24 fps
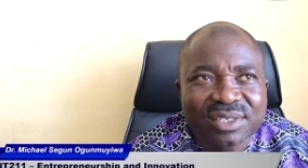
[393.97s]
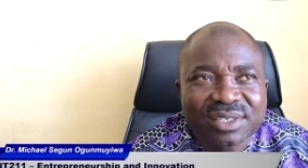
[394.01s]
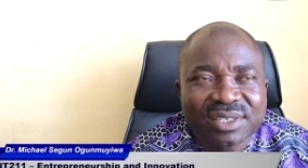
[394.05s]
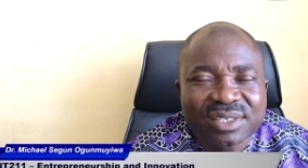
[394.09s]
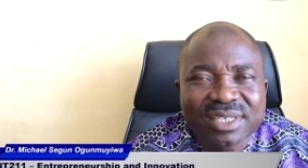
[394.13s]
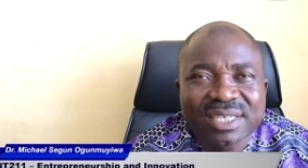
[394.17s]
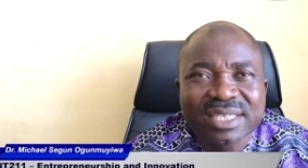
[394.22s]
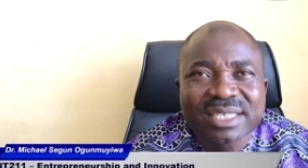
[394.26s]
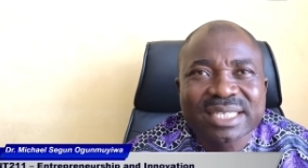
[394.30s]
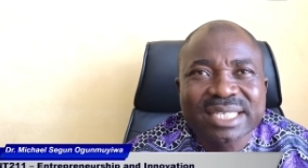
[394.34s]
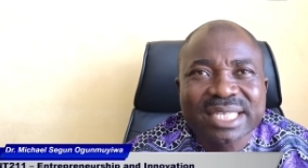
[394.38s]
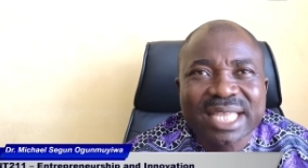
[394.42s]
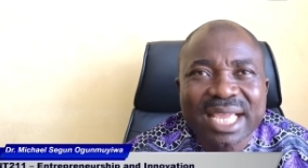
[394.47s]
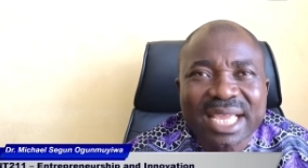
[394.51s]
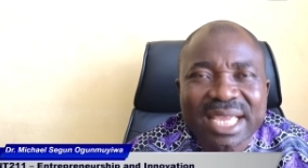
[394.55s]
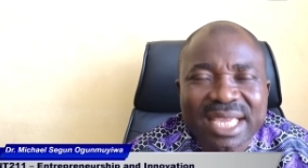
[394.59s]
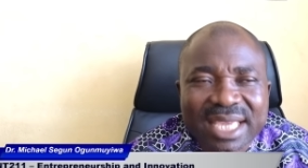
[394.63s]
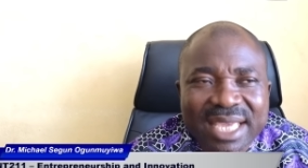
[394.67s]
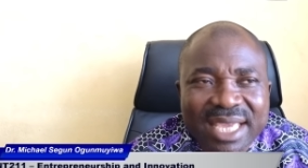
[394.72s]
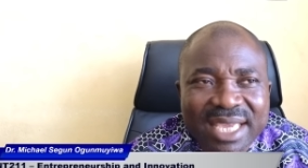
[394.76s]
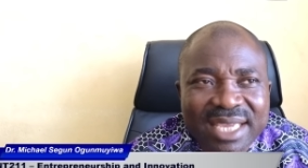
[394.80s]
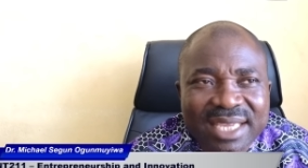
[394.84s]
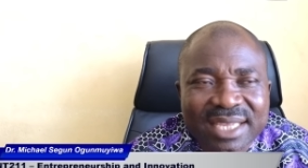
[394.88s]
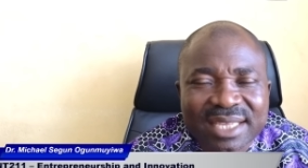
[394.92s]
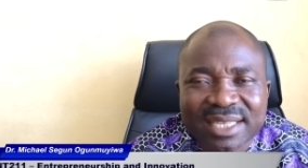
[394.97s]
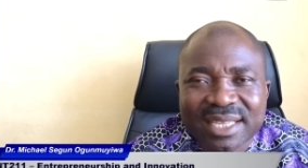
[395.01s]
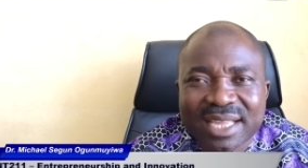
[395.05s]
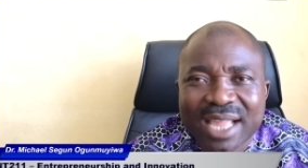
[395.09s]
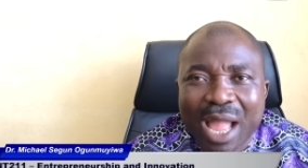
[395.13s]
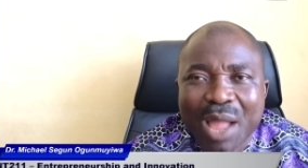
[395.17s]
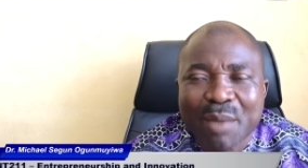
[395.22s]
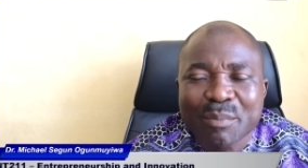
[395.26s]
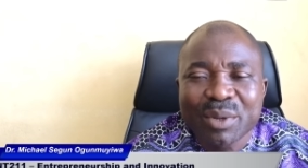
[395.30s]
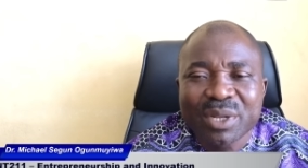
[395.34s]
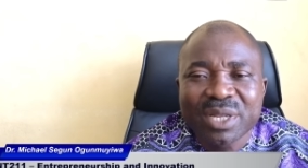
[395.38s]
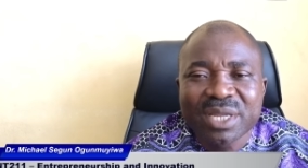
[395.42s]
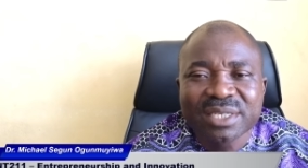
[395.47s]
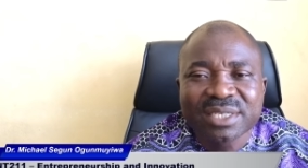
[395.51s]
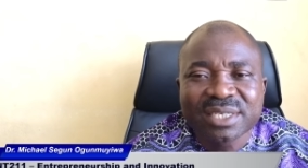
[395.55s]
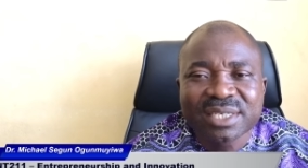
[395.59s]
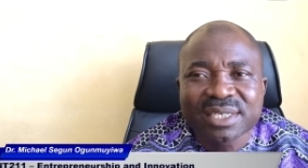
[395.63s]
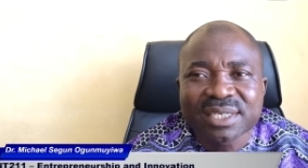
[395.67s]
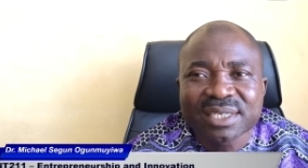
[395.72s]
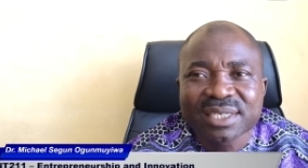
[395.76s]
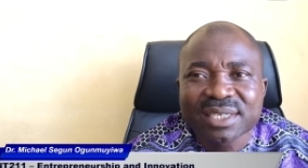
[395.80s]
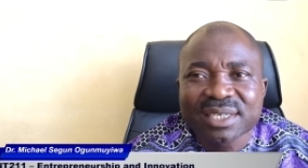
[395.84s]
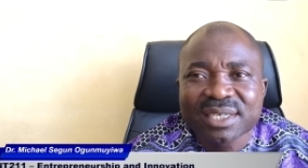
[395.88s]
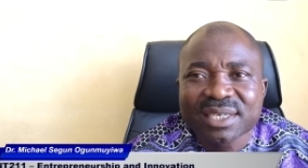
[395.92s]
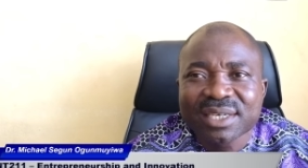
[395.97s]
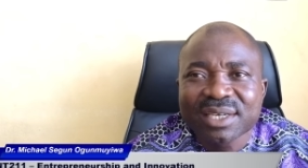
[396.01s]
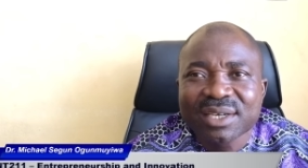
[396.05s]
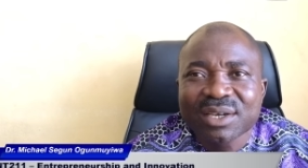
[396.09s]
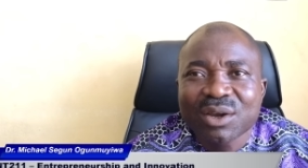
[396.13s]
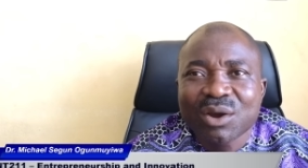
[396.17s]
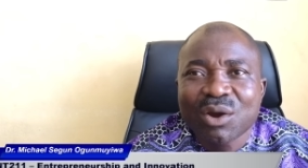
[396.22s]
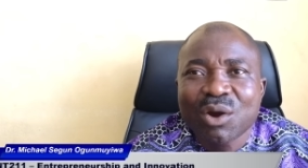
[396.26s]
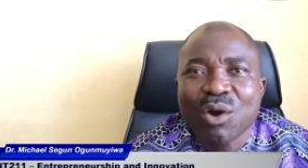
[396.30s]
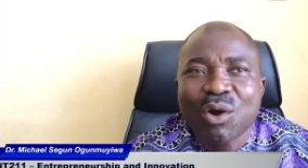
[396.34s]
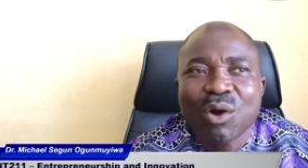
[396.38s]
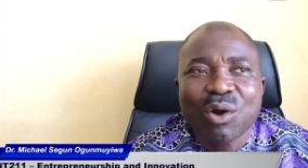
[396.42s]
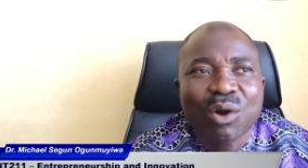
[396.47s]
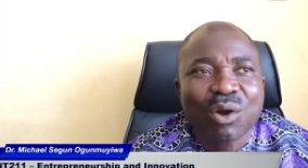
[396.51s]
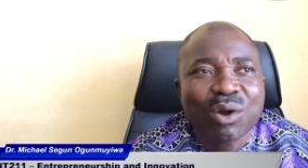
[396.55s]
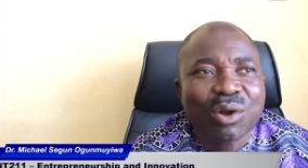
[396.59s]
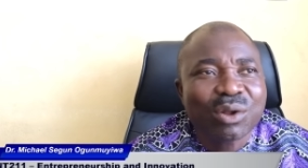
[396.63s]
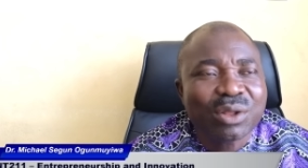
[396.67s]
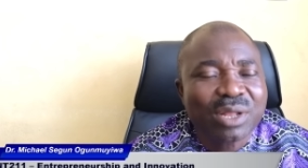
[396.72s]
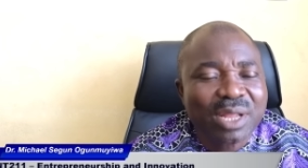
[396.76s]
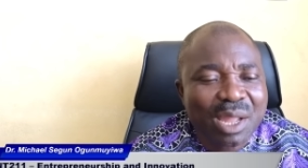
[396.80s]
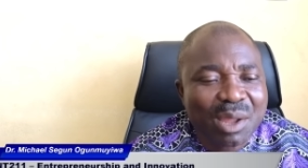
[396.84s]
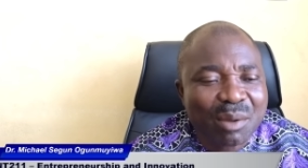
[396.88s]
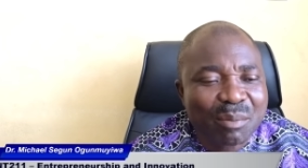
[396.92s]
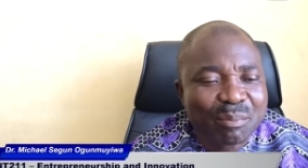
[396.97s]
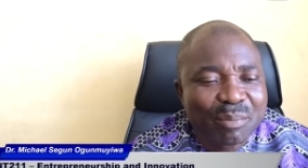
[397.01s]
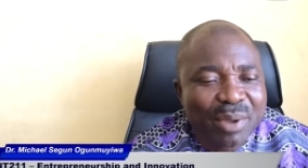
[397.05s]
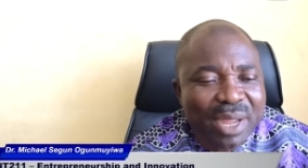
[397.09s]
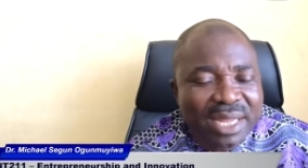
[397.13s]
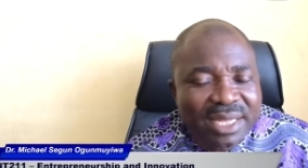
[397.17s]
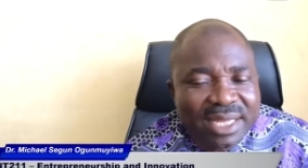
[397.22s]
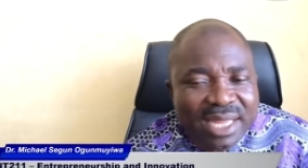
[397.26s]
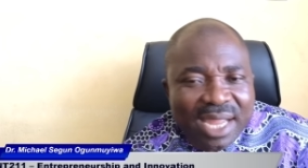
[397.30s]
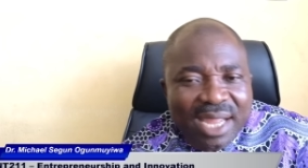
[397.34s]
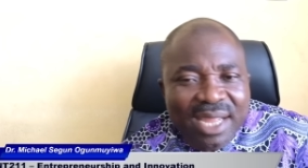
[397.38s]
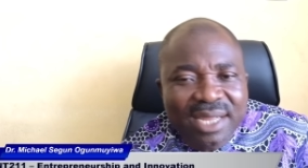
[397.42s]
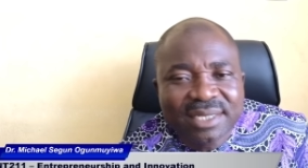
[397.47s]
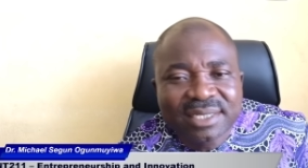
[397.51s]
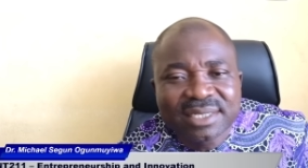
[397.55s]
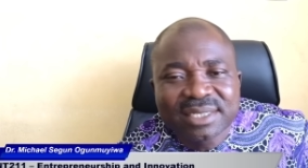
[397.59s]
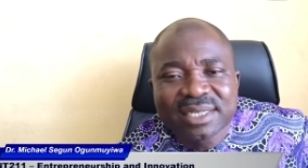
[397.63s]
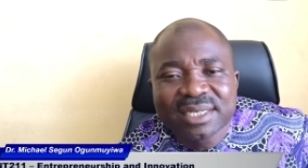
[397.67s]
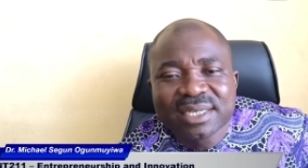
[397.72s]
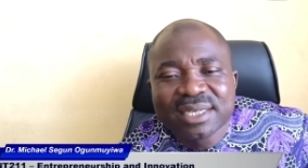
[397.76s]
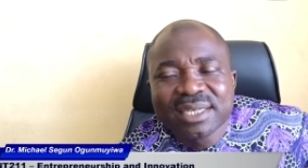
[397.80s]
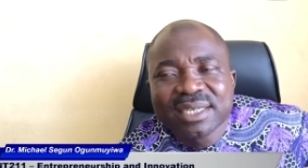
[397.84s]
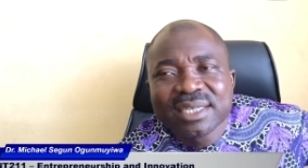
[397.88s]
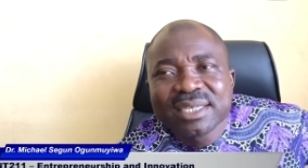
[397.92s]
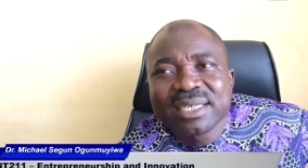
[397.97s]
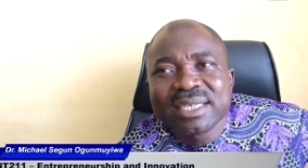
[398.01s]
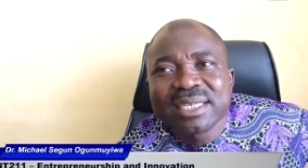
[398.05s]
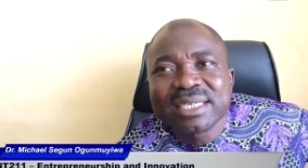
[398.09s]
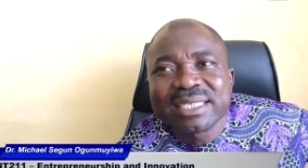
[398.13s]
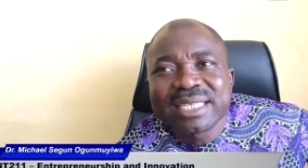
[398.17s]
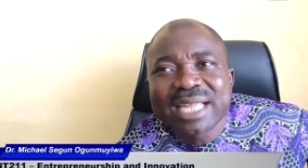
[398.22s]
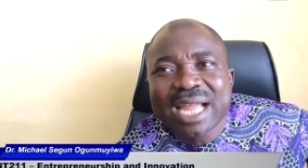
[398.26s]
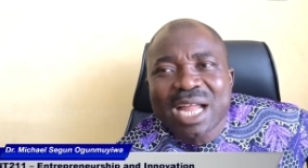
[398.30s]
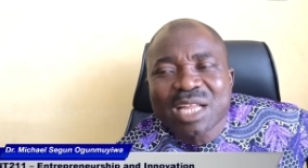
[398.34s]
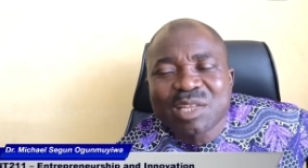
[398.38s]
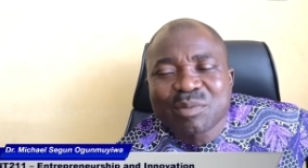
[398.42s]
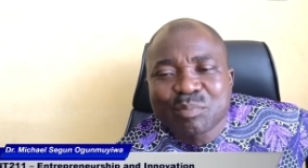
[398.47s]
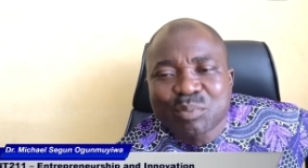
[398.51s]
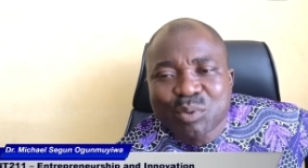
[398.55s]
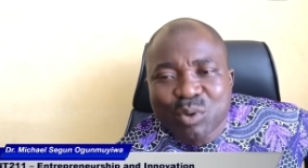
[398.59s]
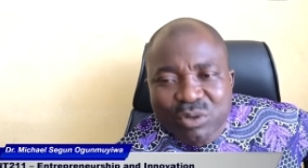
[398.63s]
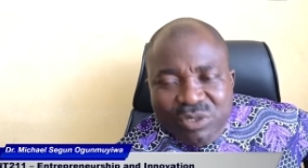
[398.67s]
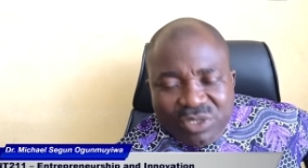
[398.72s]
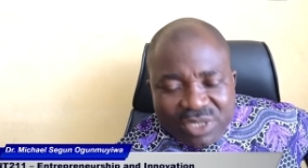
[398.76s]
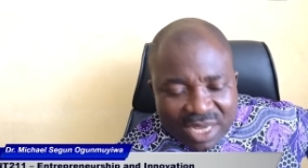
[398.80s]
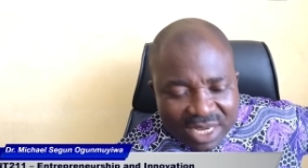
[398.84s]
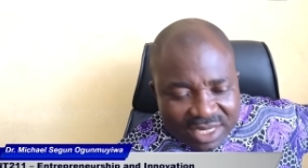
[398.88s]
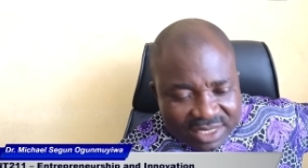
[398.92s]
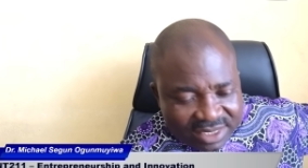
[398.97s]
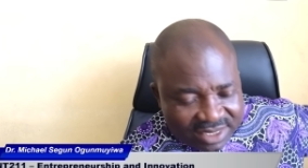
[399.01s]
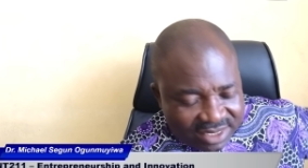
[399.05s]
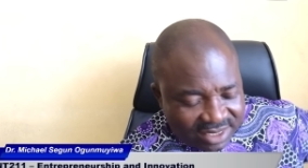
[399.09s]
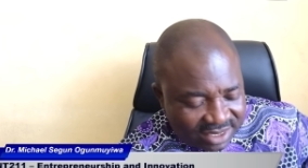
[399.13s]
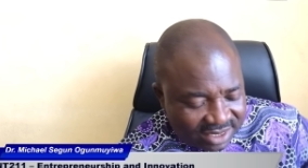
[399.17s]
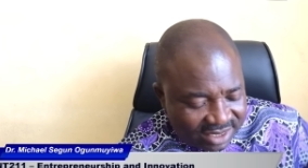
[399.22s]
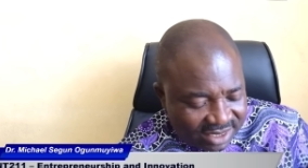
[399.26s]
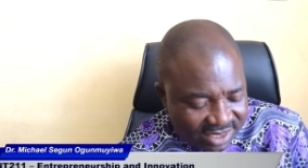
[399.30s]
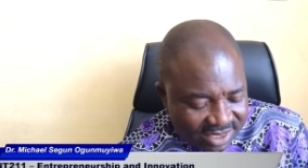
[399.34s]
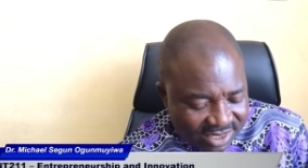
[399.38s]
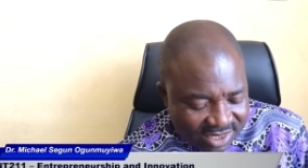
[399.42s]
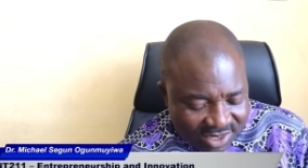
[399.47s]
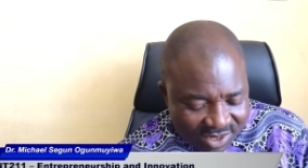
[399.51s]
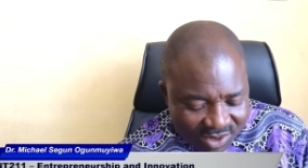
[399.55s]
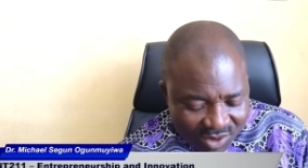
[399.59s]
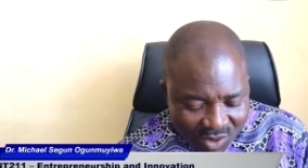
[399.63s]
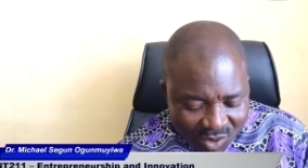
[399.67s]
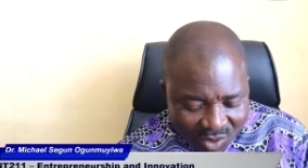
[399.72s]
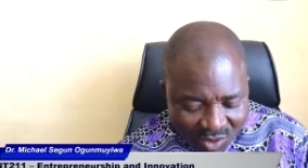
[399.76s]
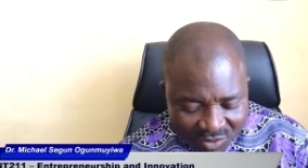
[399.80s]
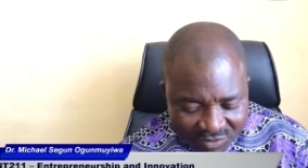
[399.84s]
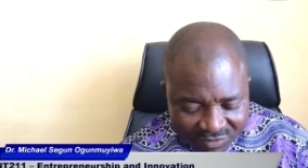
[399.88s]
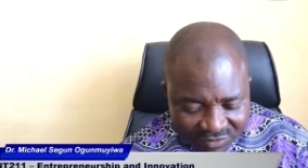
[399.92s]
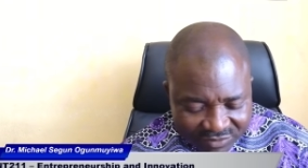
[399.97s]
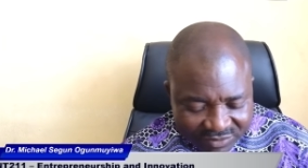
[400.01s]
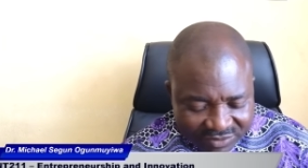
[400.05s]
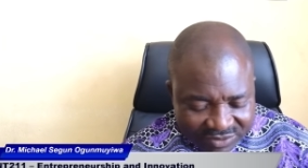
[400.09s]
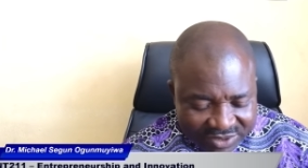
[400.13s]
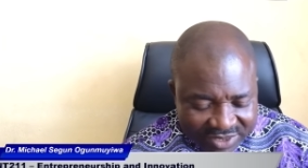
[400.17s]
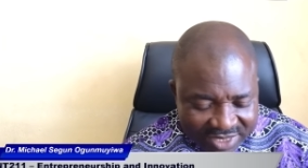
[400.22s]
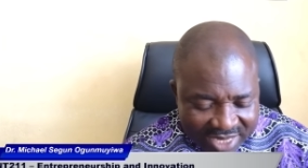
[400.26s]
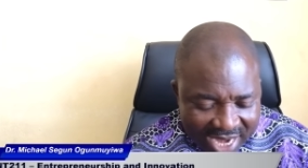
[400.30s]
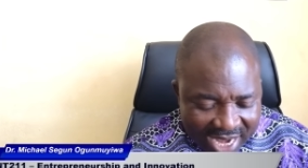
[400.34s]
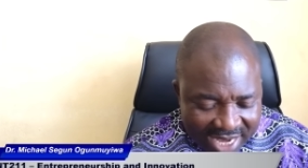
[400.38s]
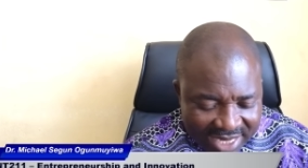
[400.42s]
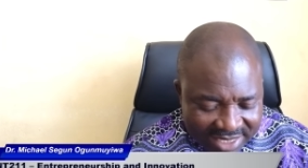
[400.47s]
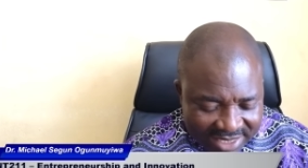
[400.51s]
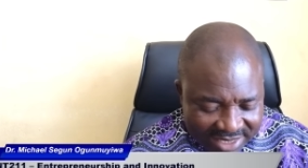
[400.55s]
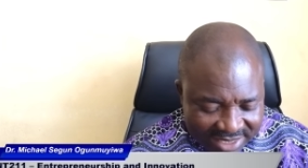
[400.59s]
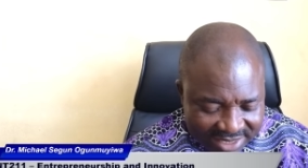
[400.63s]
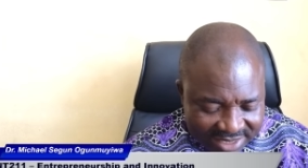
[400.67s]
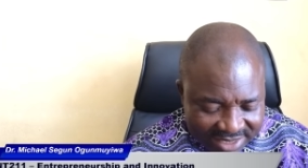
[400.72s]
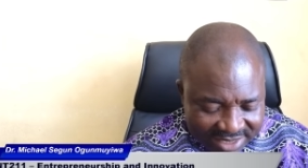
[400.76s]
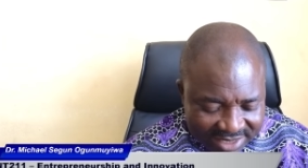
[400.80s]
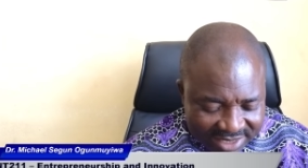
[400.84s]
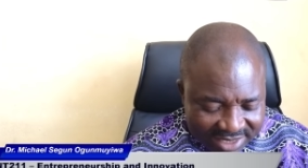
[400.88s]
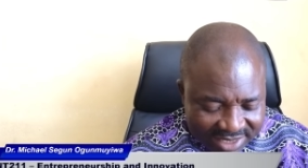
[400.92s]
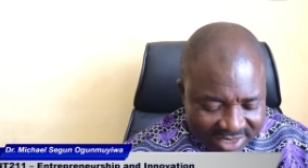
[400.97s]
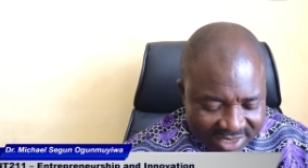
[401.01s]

his thinking ability, all embedded in that process of trying